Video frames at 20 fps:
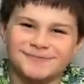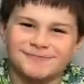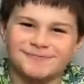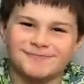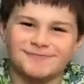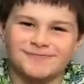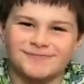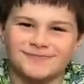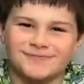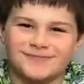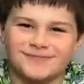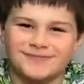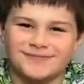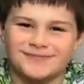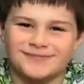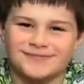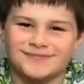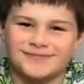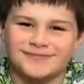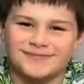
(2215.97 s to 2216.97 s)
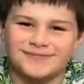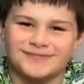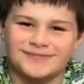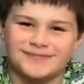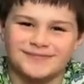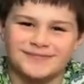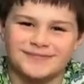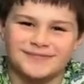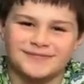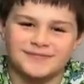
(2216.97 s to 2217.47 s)

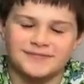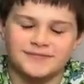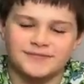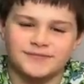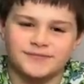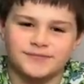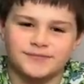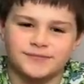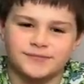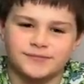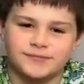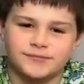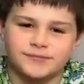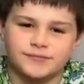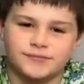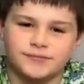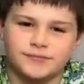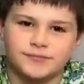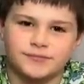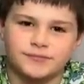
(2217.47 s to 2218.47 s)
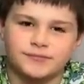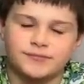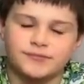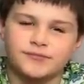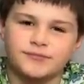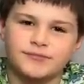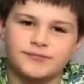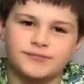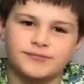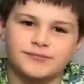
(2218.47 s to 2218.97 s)

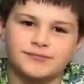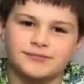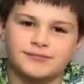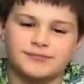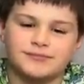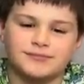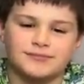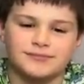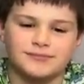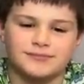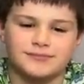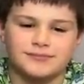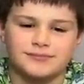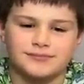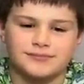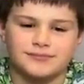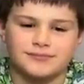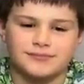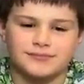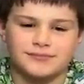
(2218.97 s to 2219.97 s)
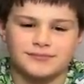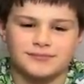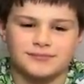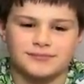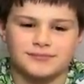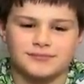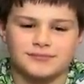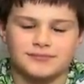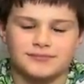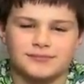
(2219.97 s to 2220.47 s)

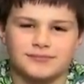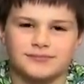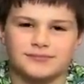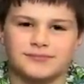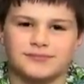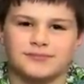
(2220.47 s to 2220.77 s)
(silent)